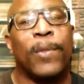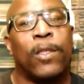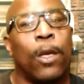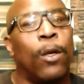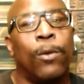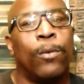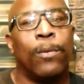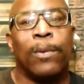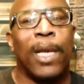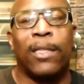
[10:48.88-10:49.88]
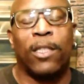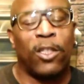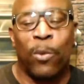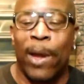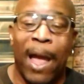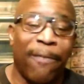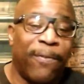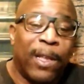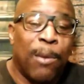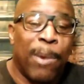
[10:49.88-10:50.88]
So that's just the way I
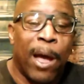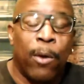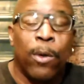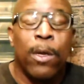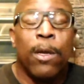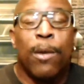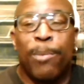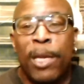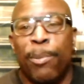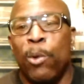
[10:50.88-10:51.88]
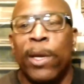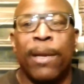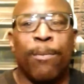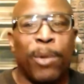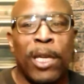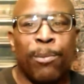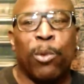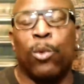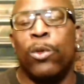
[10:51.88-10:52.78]
feel about people hitting people.